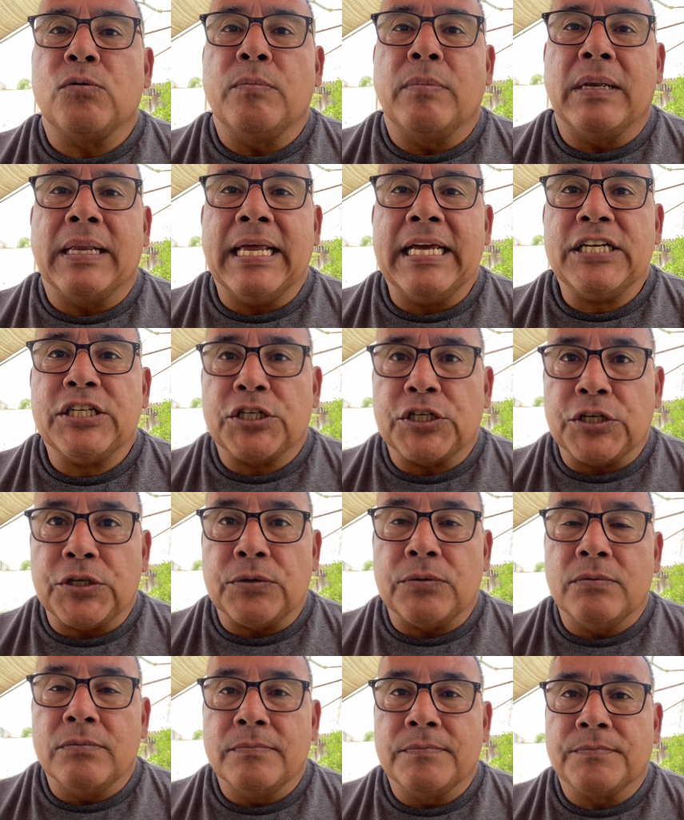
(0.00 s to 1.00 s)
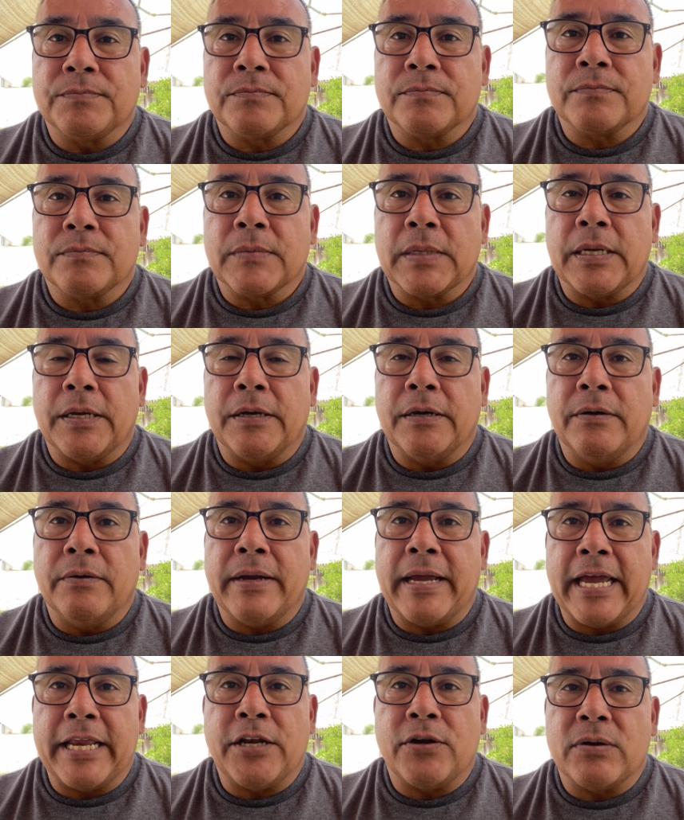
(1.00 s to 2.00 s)
bless you,
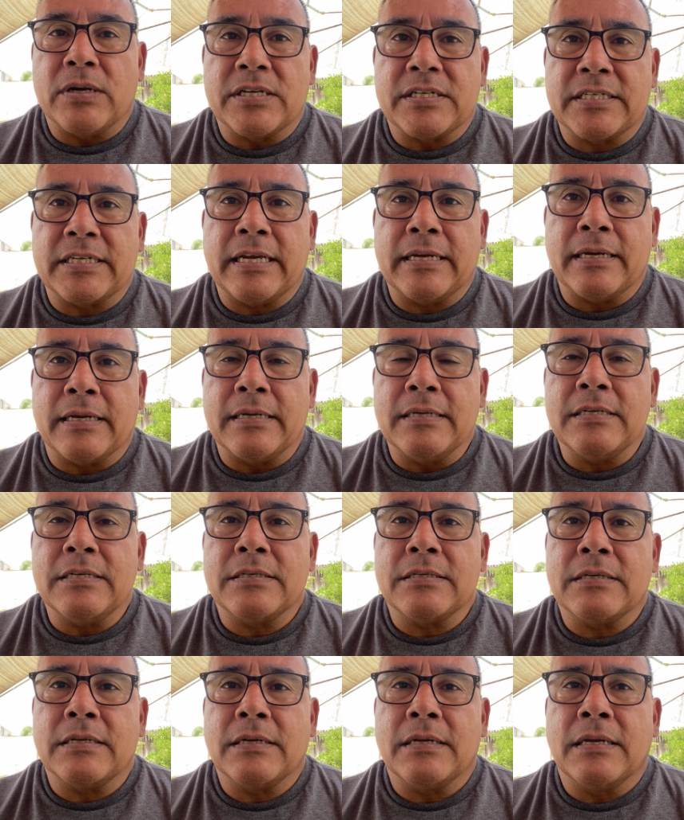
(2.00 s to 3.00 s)
and your descendants,